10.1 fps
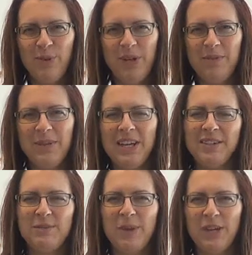everyone, I'm
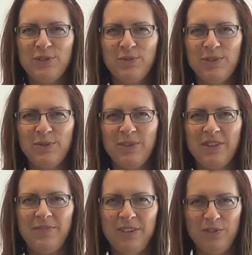Bakx-Friesen with
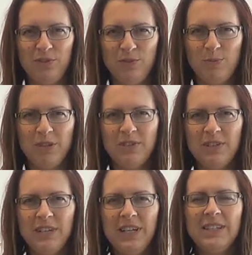Investor
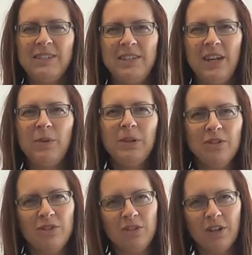Smarts. Today I wanted
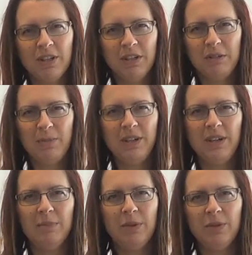to talk a little bit
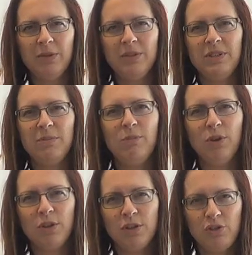about
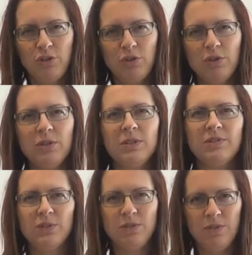mortgage insurance
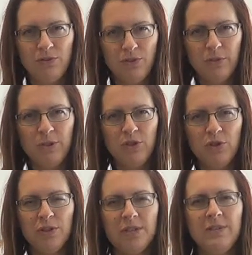versus term
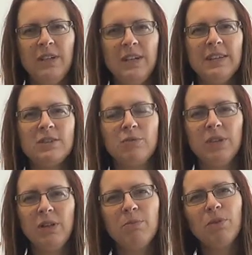insurance. It's a
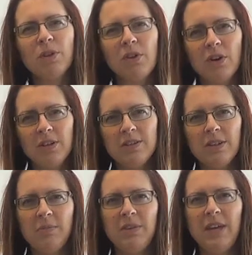really important
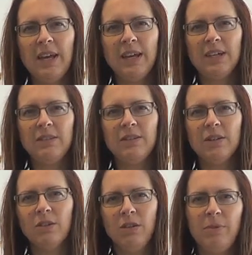concept and a
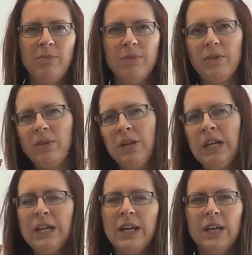lot of people are
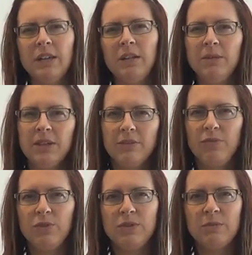a little bit
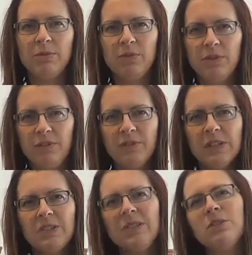confused about the
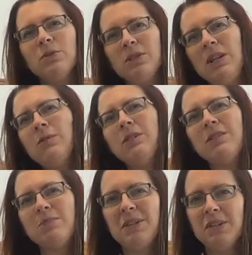difference, and so today I wanted to
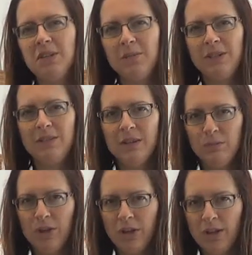spend a little bit of time
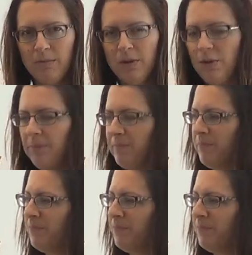talking about it.